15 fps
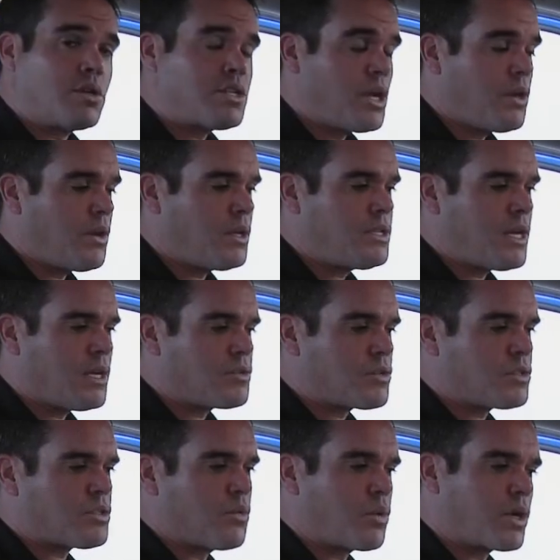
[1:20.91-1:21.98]
Toyota
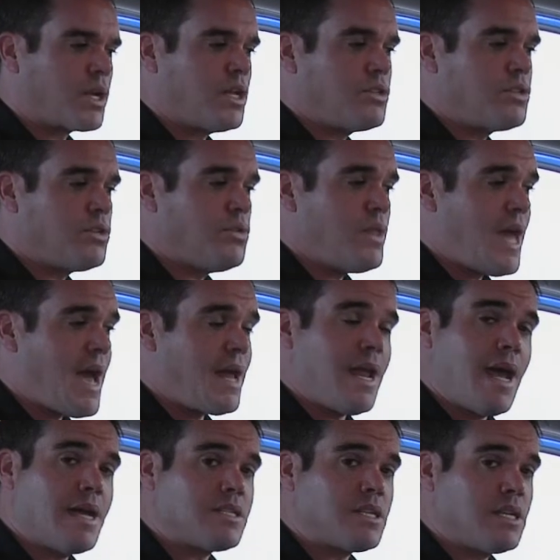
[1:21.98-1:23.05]
Tundra, so we're going to do that
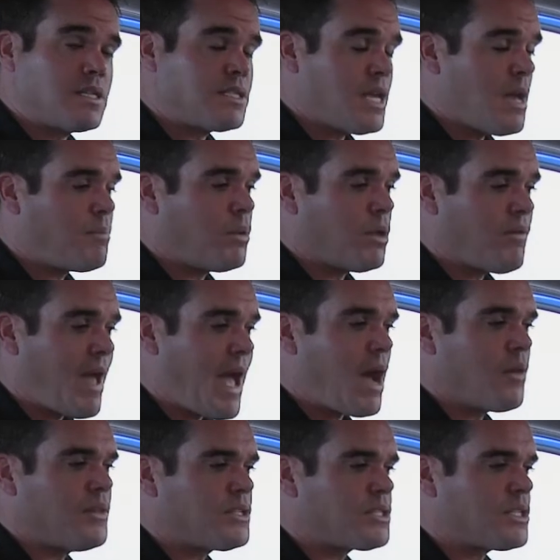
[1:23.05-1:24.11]
as an example of
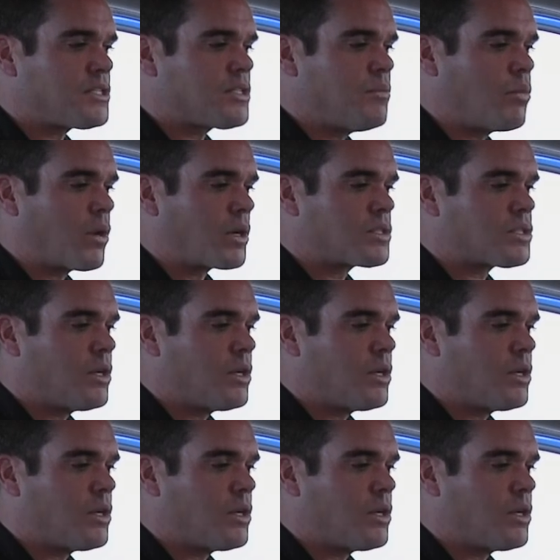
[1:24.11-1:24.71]
how this system works.